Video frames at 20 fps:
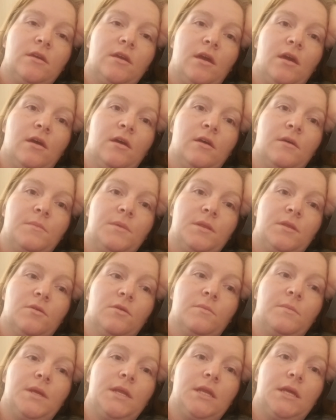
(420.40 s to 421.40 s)
and they
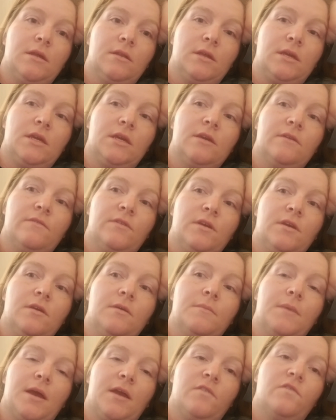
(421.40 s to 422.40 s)
immediately give
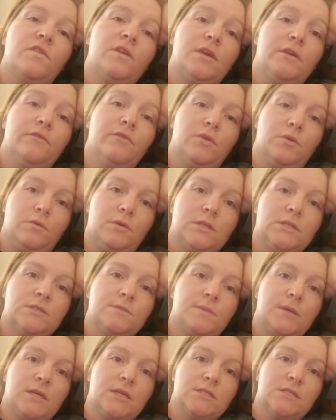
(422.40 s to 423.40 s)
him IV fluids
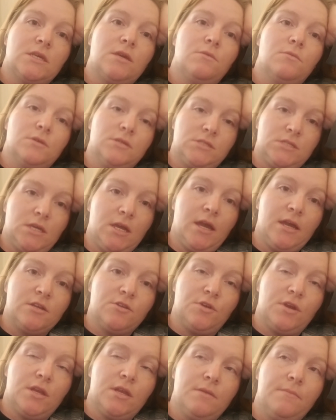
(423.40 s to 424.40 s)
because he was
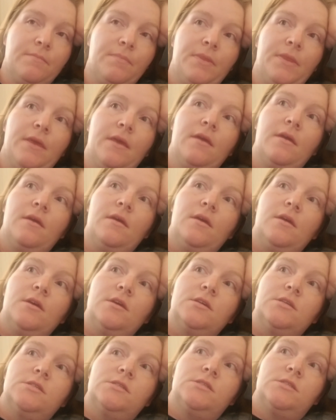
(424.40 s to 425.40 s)
dehydrated.
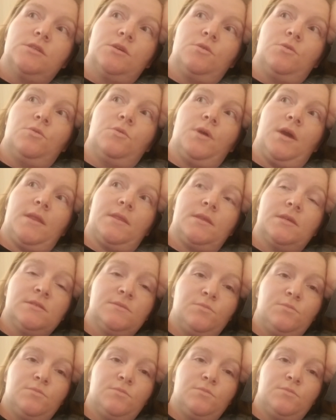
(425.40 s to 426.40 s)
So at this
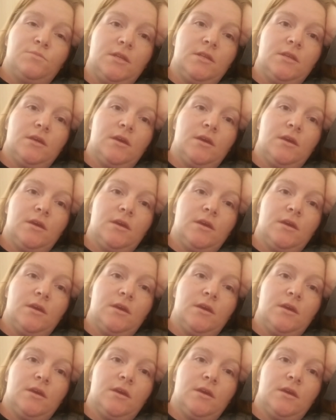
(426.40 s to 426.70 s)
point,